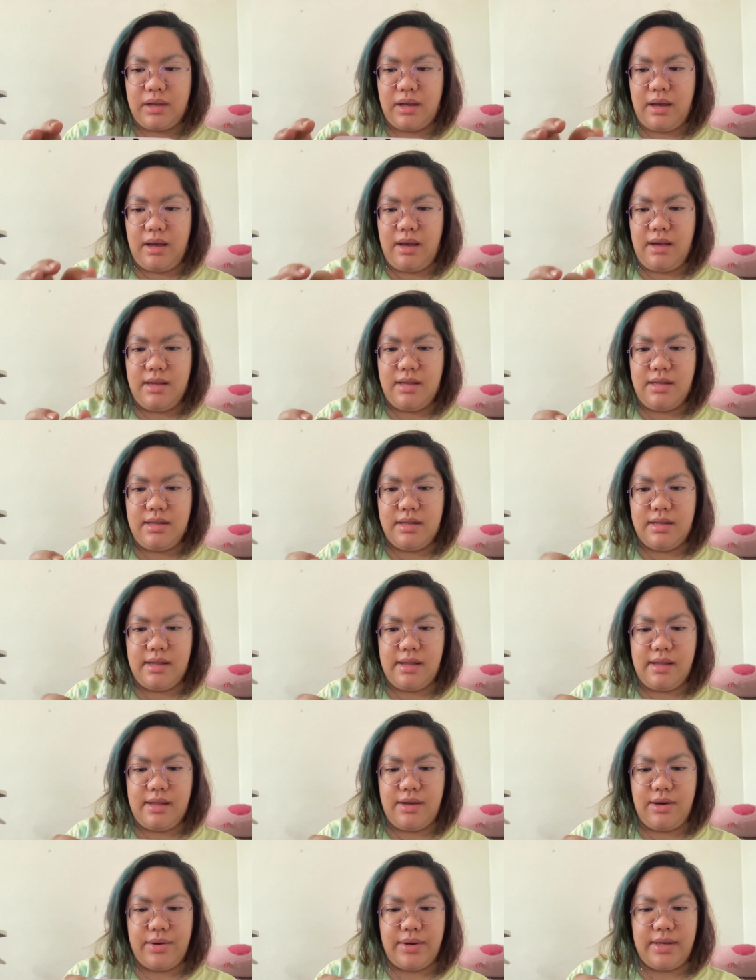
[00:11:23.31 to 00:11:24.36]
And
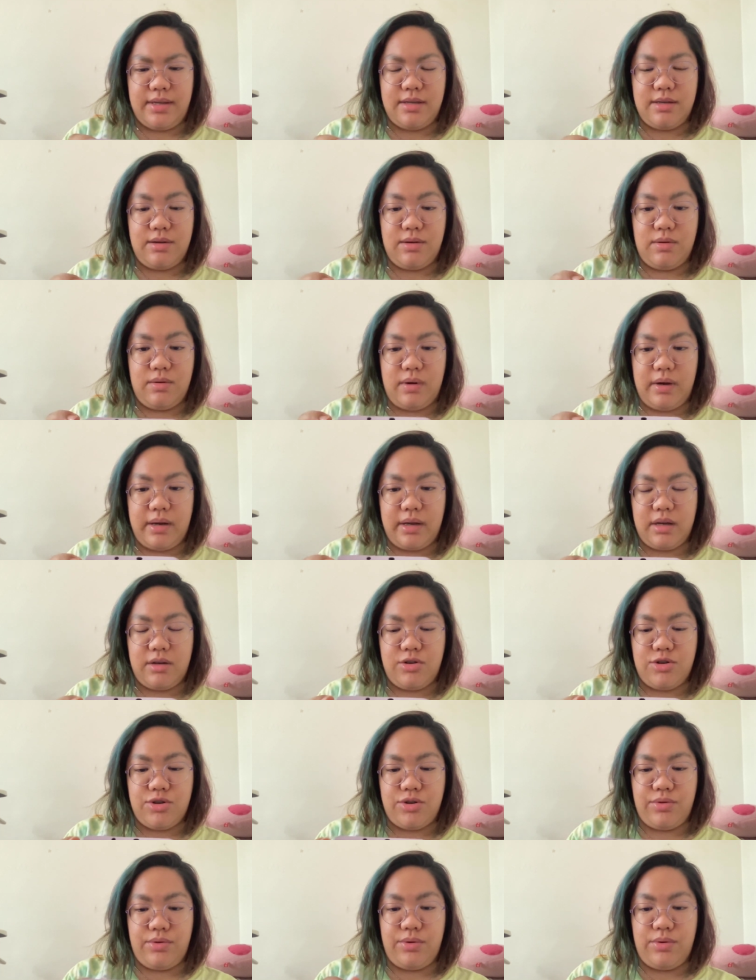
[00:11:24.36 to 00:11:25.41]
okay, so I can
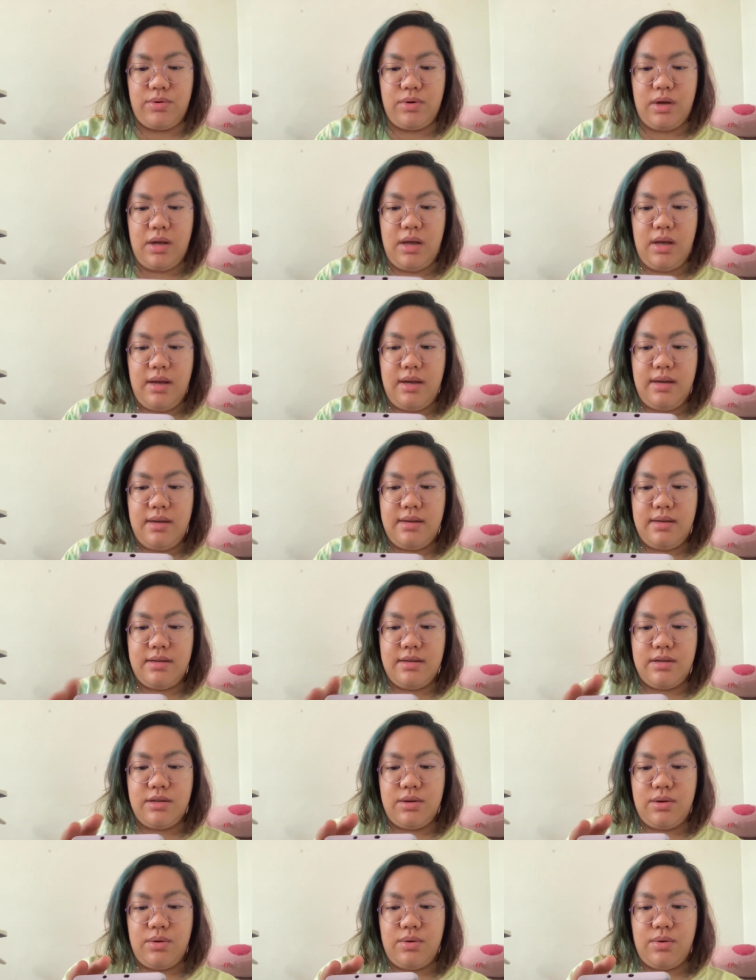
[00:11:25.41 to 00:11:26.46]
show you.
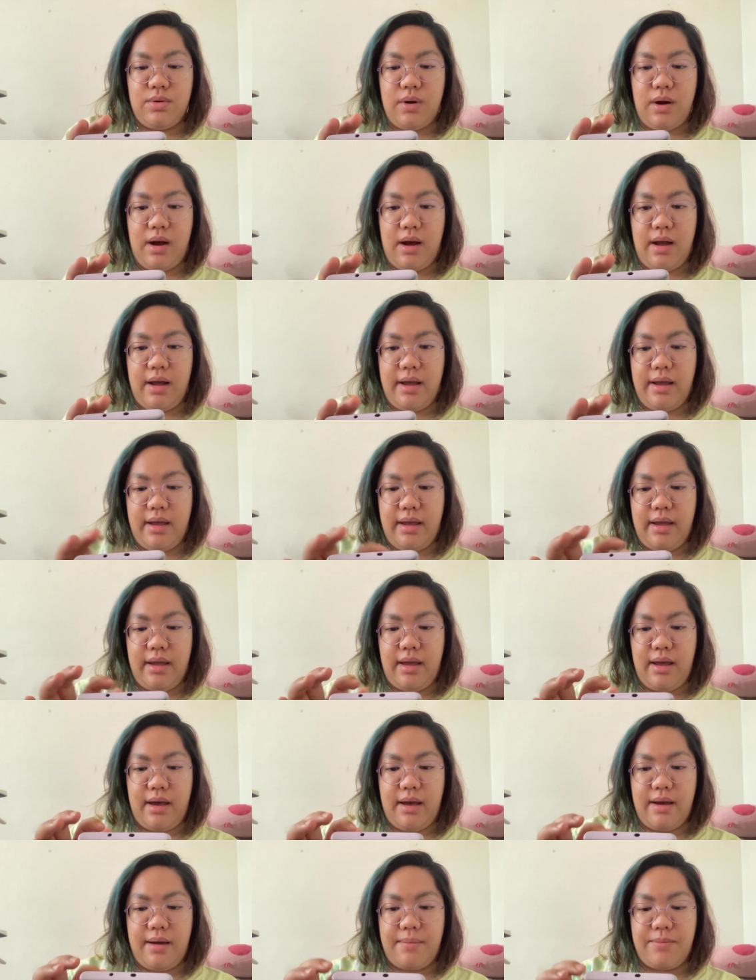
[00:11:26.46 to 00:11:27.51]
So I
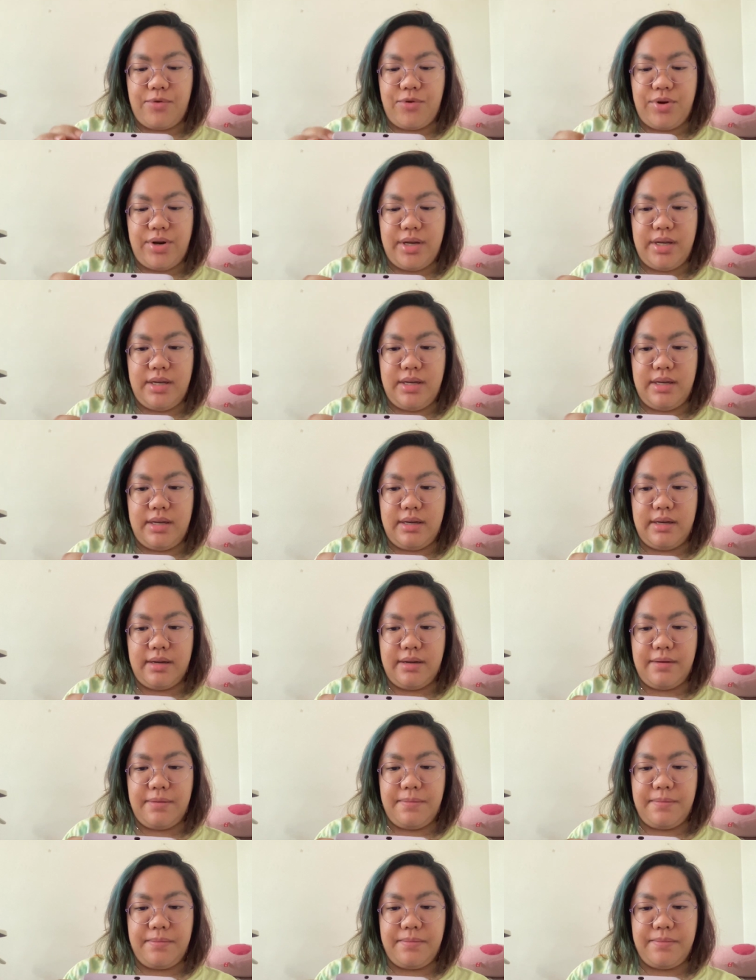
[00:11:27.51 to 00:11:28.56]
am reading